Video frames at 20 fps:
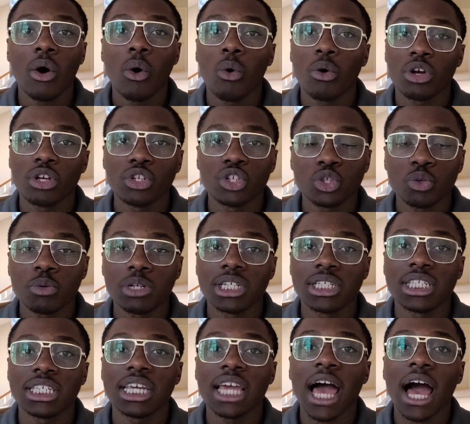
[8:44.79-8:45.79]
or you just want
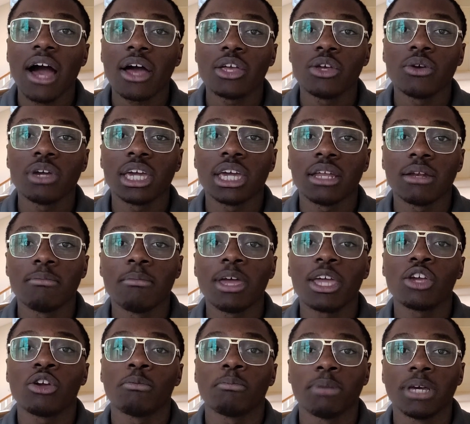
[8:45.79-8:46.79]
to see how you can
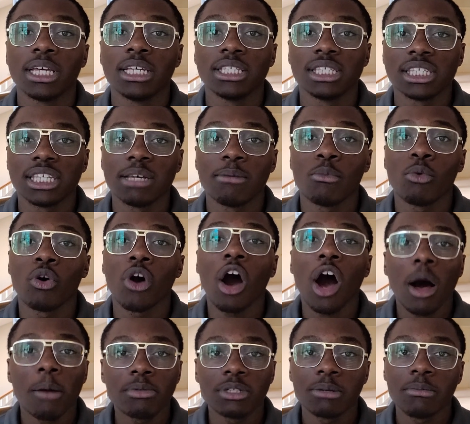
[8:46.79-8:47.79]
make your PC more
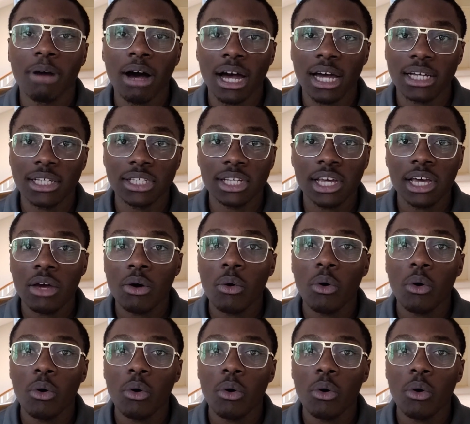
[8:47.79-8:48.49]
optimized